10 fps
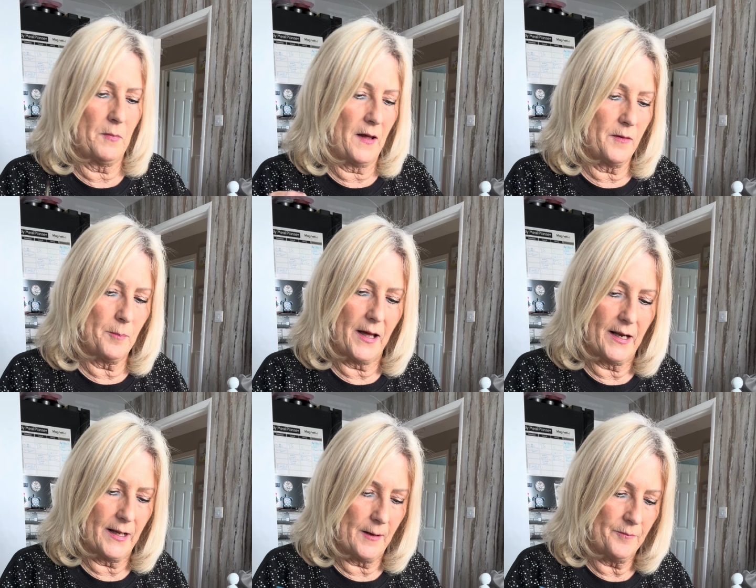other
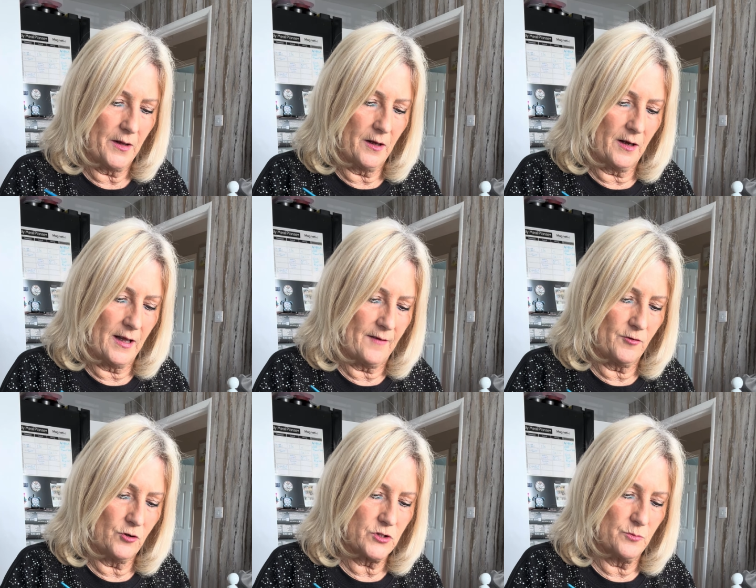palette, I have
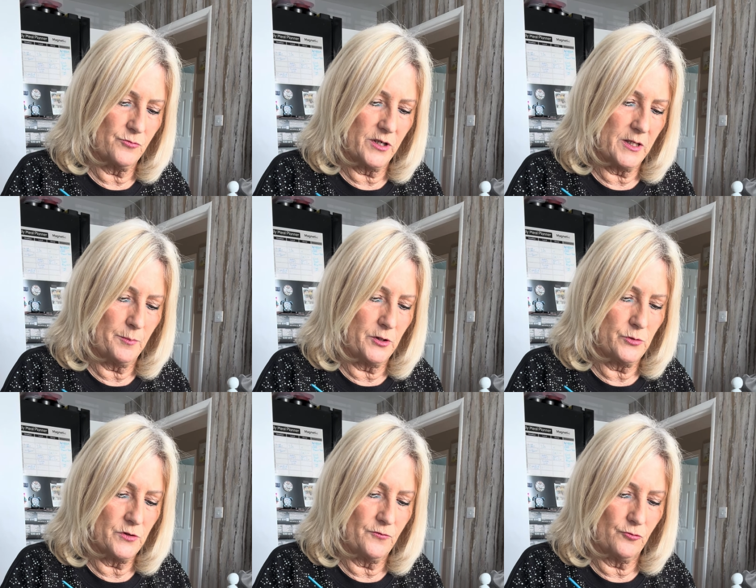got some really
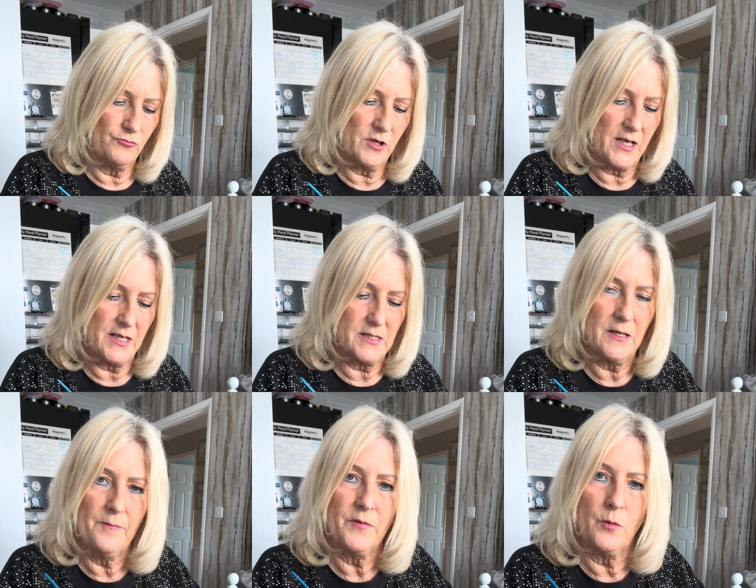beautiful red,
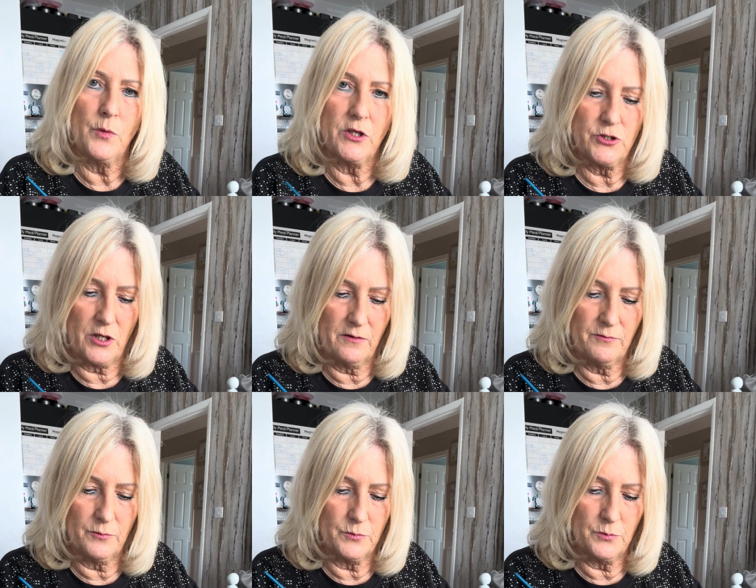which I
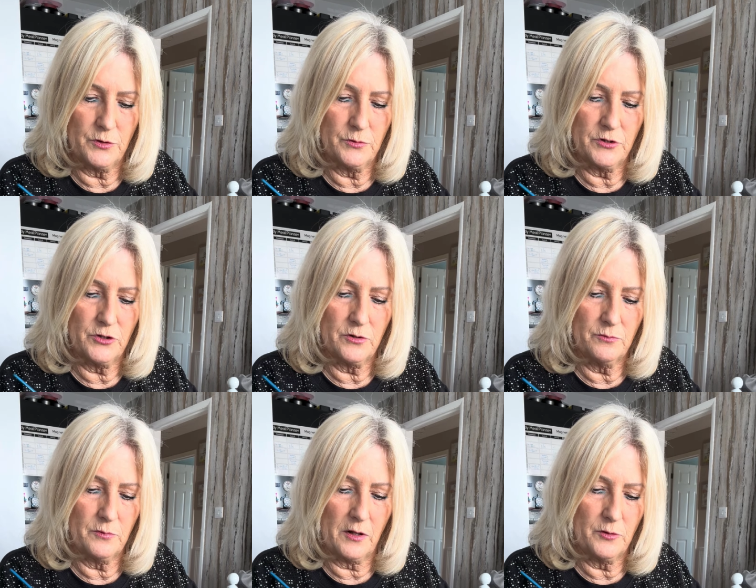
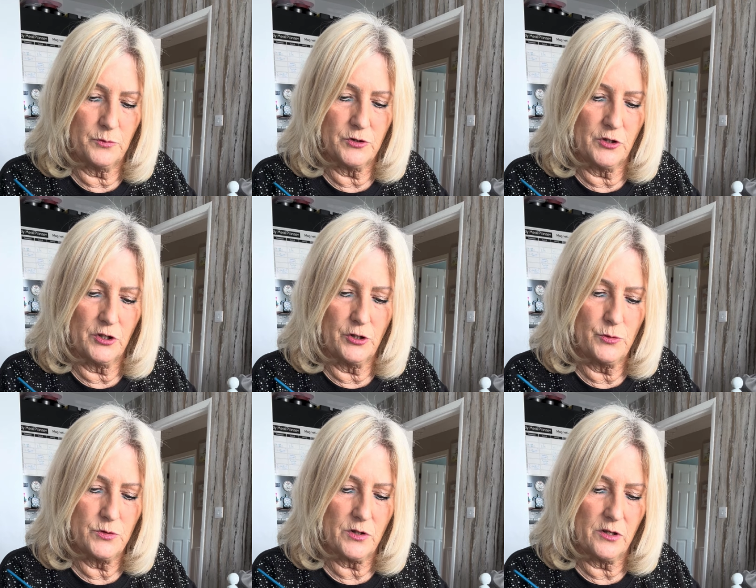was going to
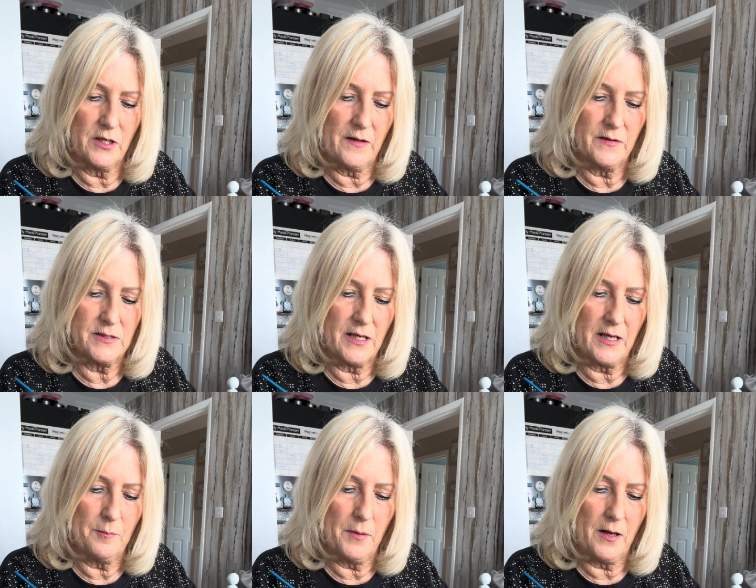use on another
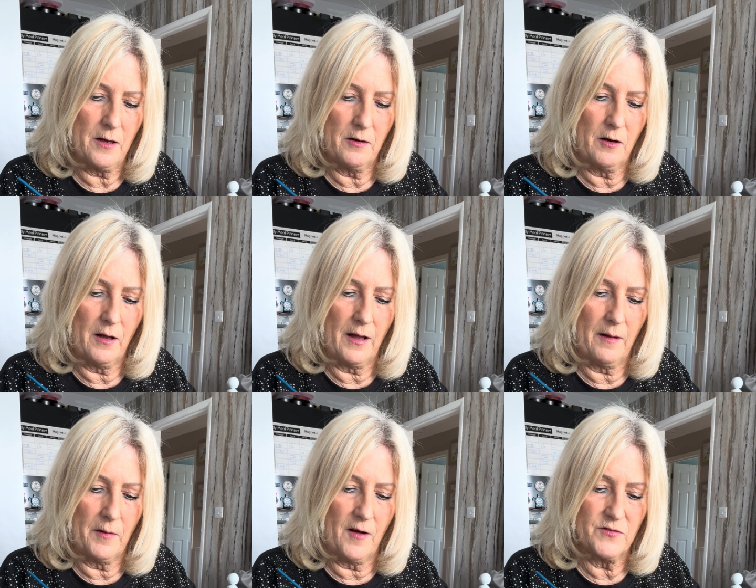day, but
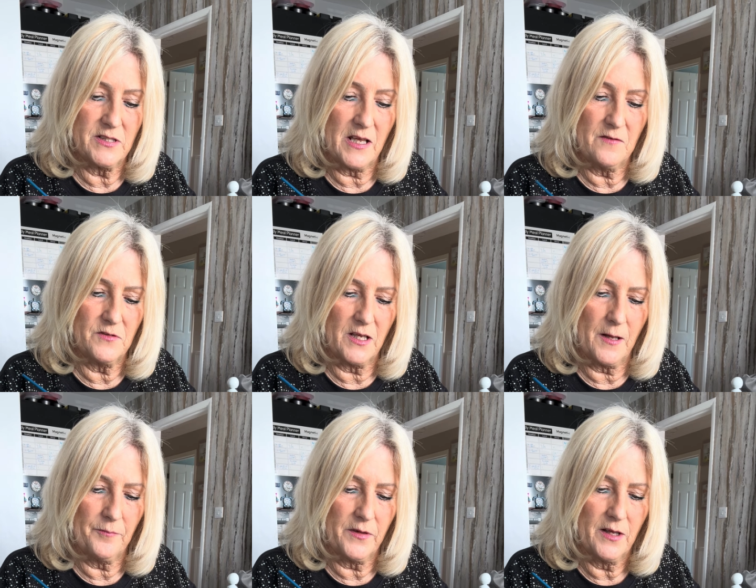I've saved
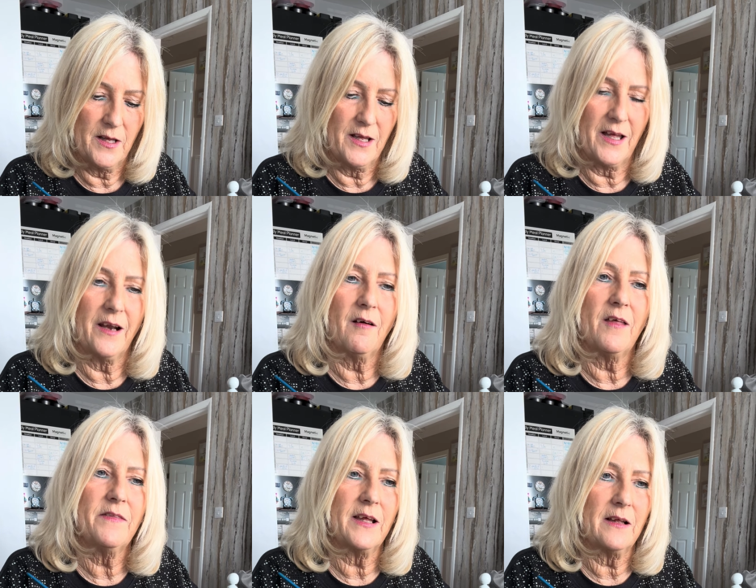it, and I
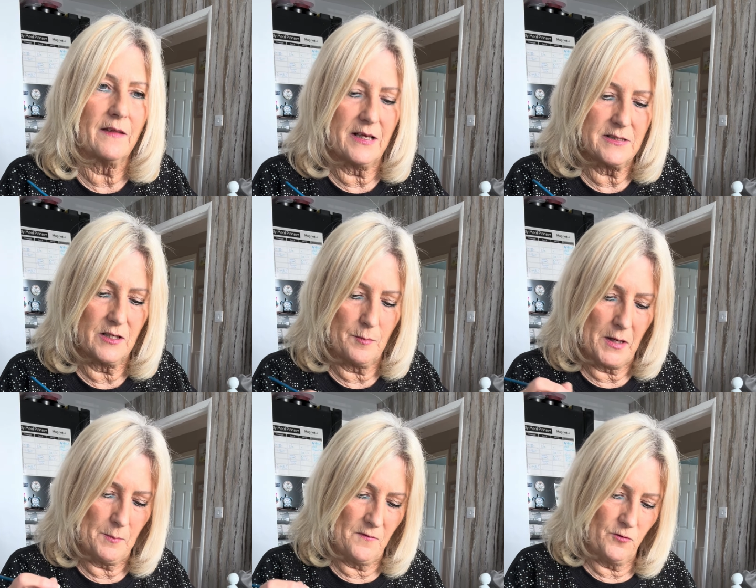think that's going to
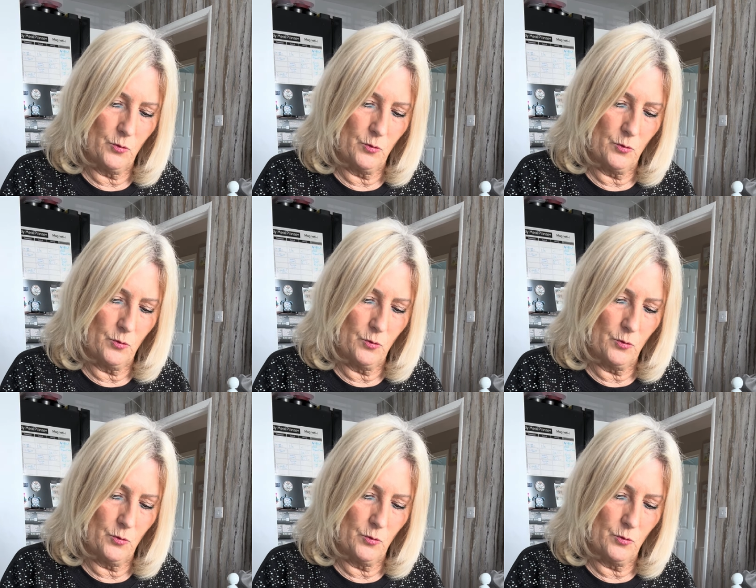make me feel